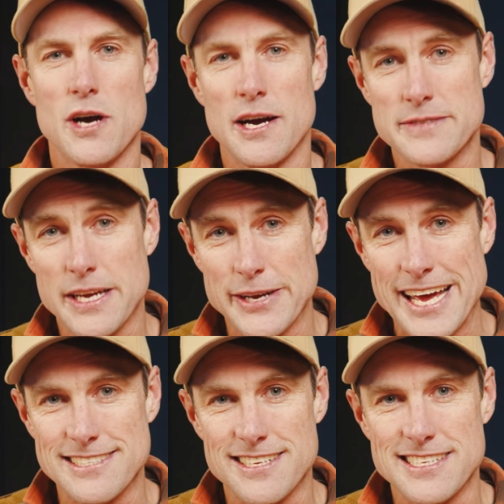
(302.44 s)
I was going
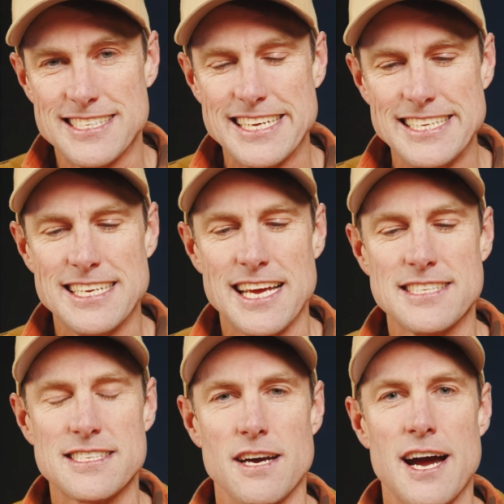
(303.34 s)
out to the ski
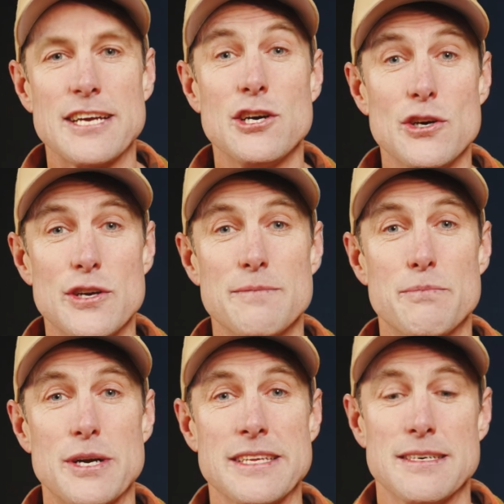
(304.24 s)
test, I couldn't
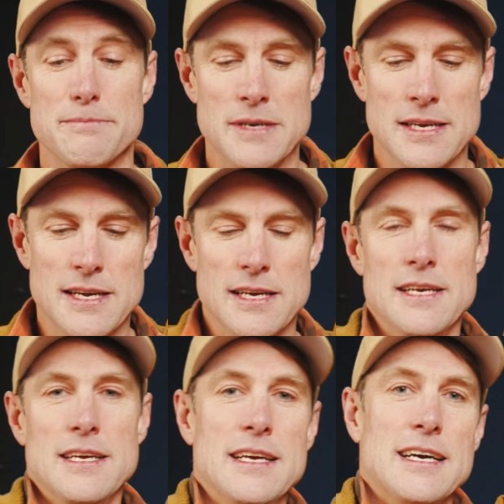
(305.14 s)
bring them.
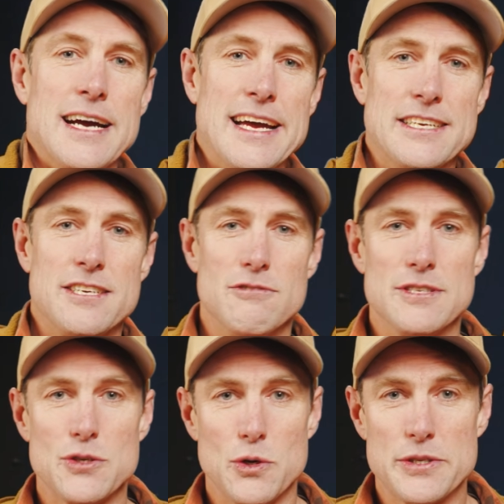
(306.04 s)
I had to
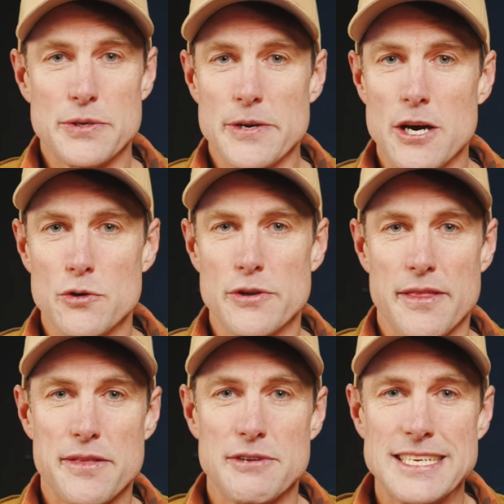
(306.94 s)
resort to an old
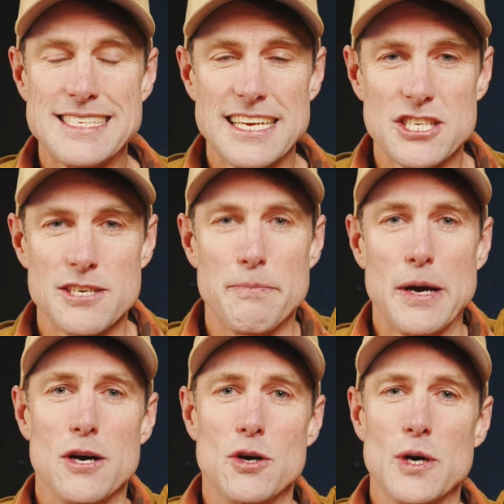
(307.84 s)
3-section
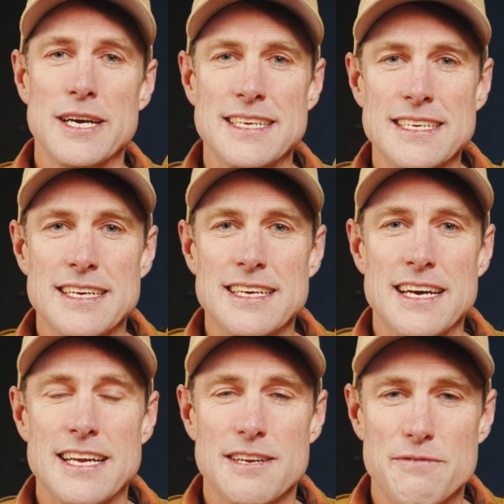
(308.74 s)
pole,
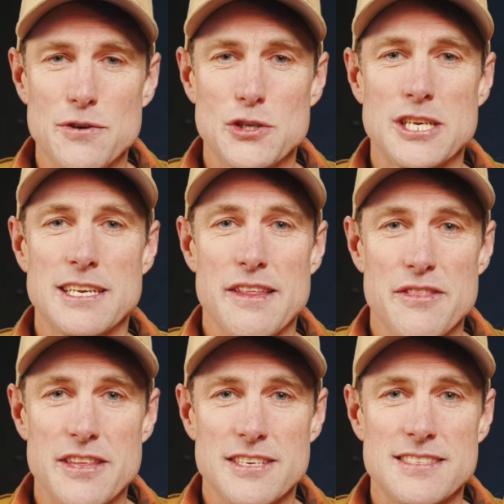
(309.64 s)
and unfortunately
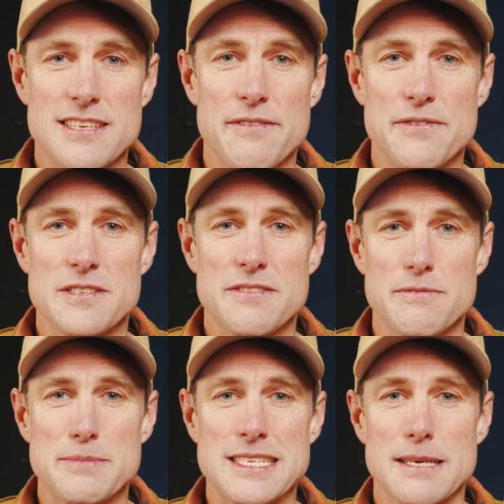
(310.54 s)
this suffers
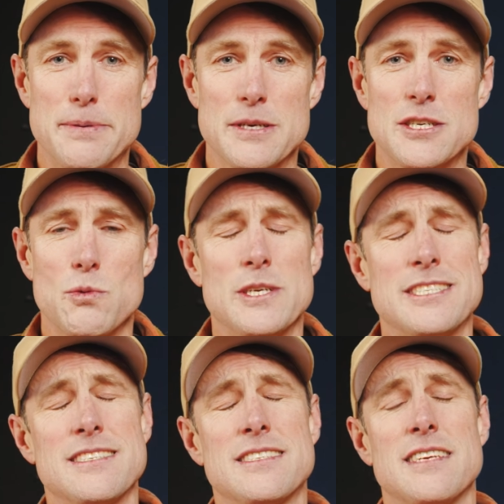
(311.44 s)
from slippage, which
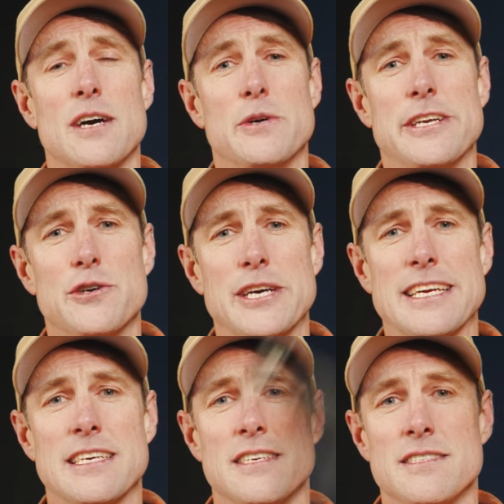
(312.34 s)
is so annoying.